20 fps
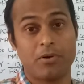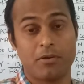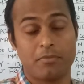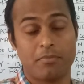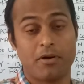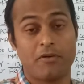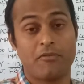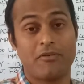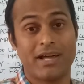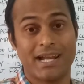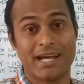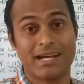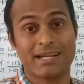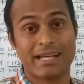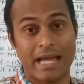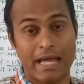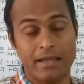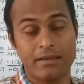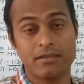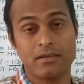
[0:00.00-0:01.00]
Bhavana
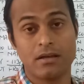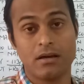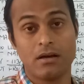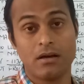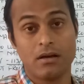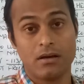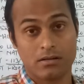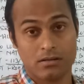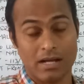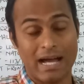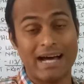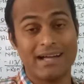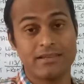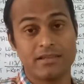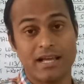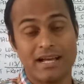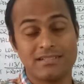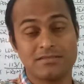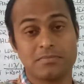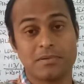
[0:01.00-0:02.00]
Kant
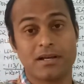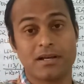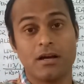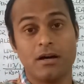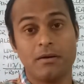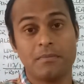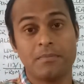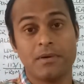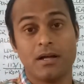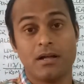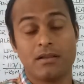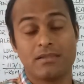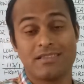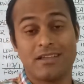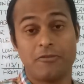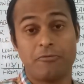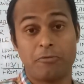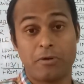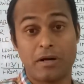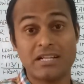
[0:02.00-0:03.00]
has become
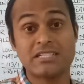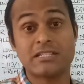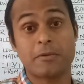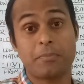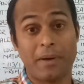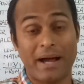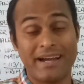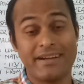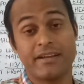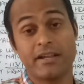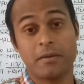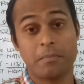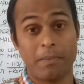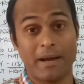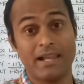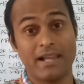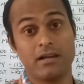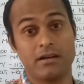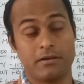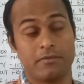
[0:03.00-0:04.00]
the first fighter
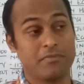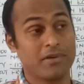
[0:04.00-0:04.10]
pilot,